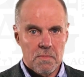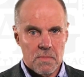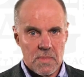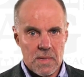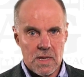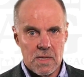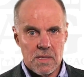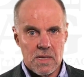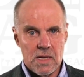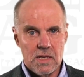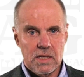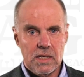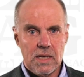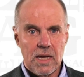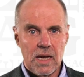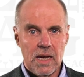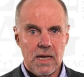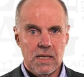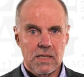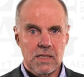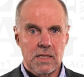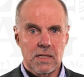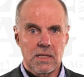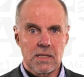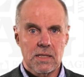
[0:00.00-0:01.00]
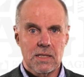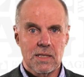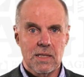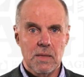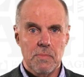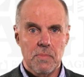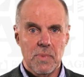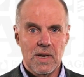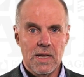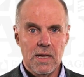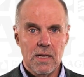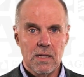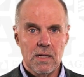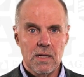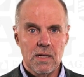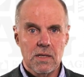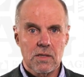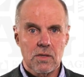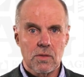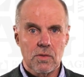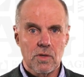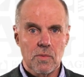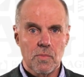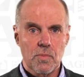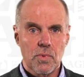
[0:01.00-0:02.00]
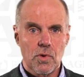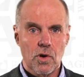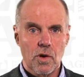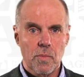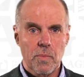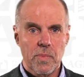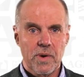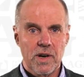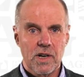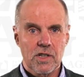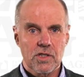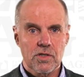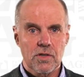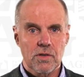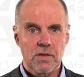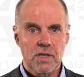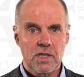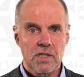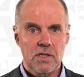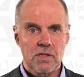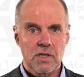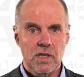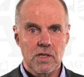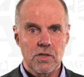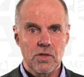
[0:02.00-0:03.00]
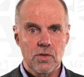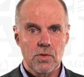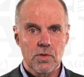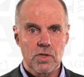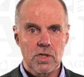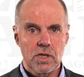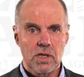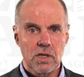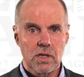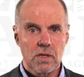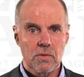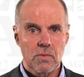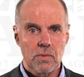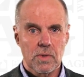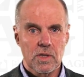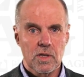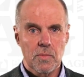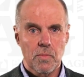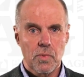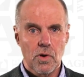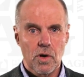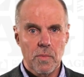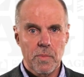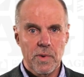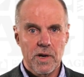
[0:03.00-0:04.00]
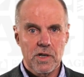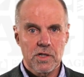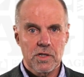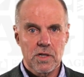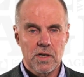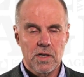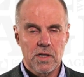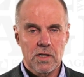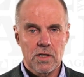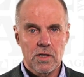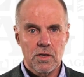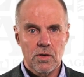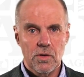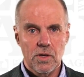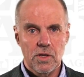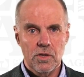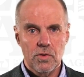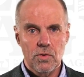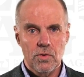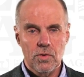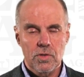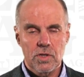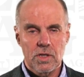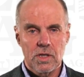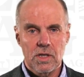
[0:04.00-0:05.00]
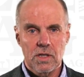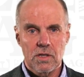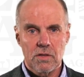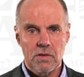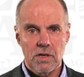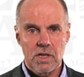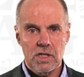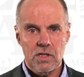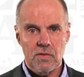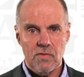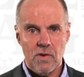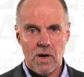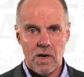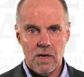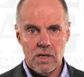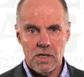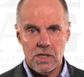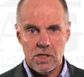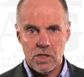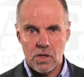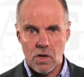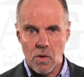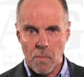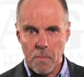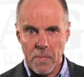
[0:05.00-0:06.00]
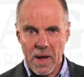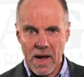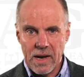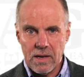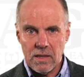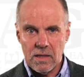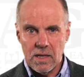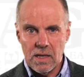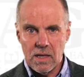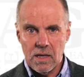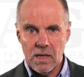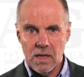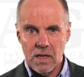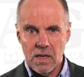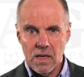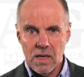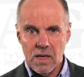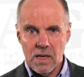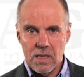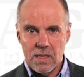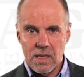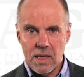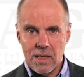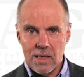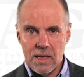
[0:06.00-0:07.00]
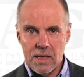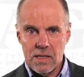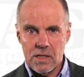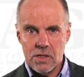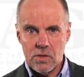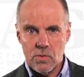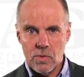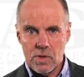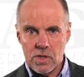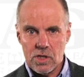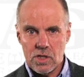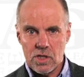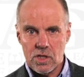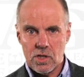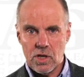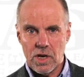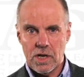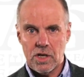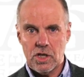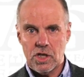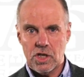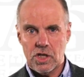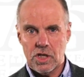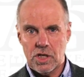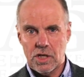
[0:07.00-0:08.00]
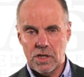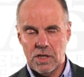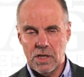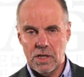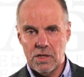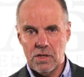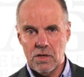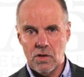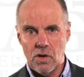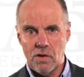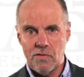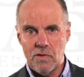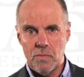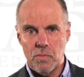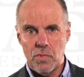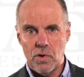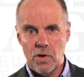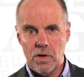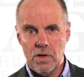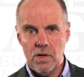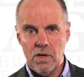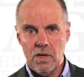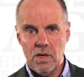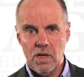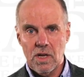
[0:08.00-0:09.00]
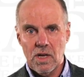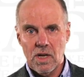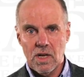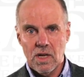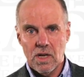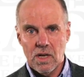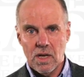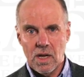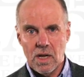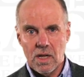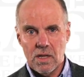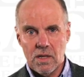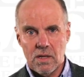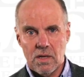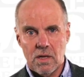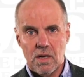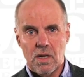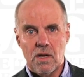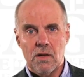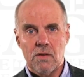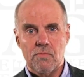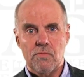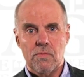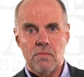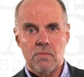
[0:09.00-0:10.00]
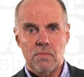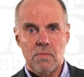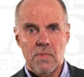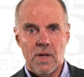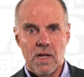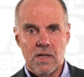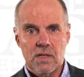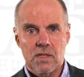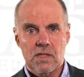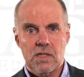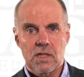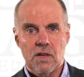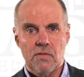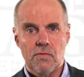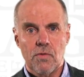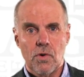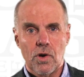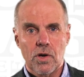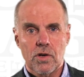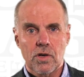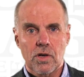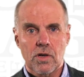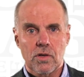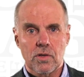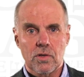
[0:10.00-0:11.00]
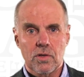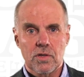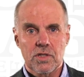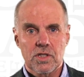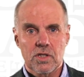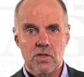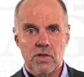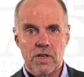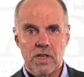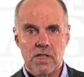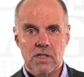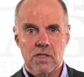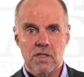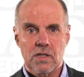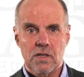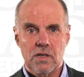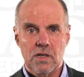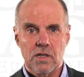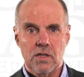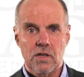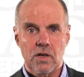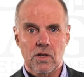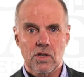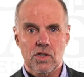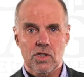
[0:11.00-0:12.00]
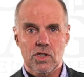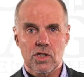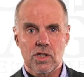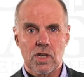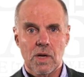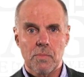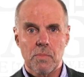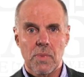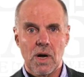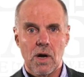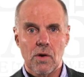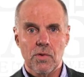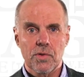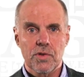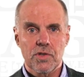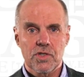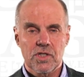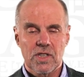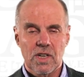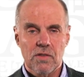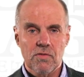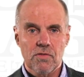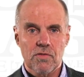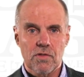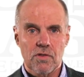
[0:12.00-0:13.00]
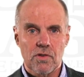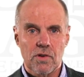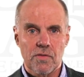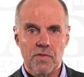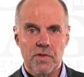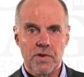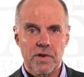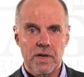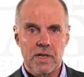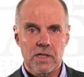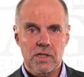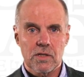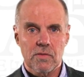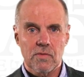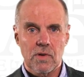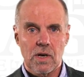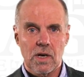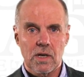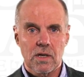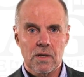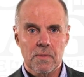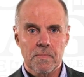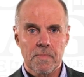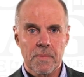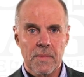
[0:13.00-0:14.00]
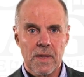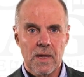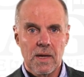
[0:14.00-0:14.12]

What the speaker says: In this case, it's depleting, so the pore pressure is reducing. When the pore pressure is reducing, the reservoir is compacting. That leads to a stretch in the overburden and hence a vertical stress reduction above the center of the reservoir.